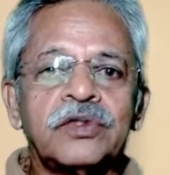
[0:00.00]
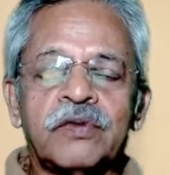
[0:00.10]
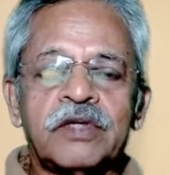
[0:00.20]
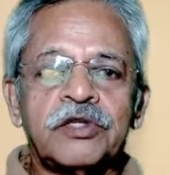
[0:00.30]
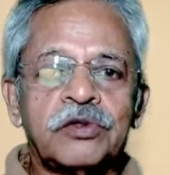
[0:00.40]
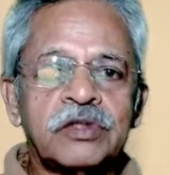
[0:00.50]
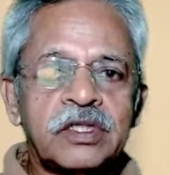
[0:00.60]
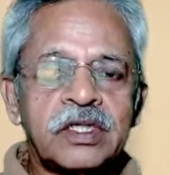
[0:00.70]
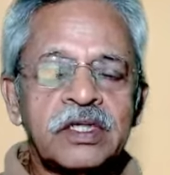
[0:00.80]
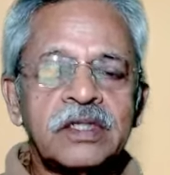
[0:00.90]
20 to
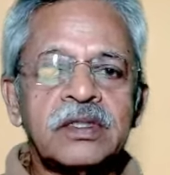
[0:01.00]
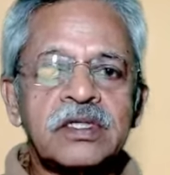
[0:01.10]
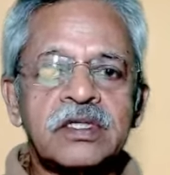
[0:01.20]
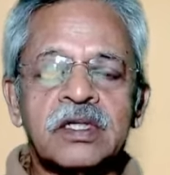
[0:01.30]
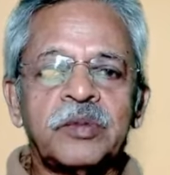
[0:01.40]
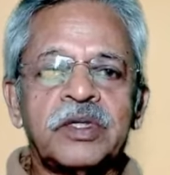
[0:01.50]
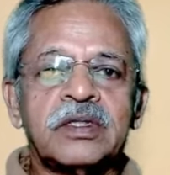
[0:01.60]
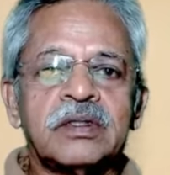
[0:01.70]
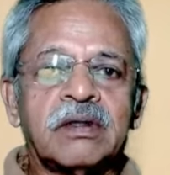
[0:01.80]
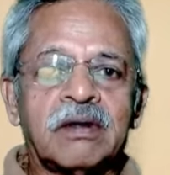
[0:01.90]
30
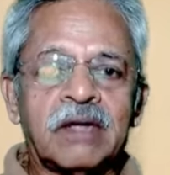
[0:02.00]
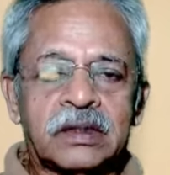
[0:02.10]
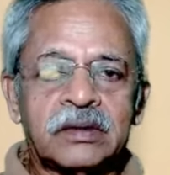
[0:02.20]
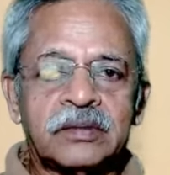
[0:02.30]
centimeter length.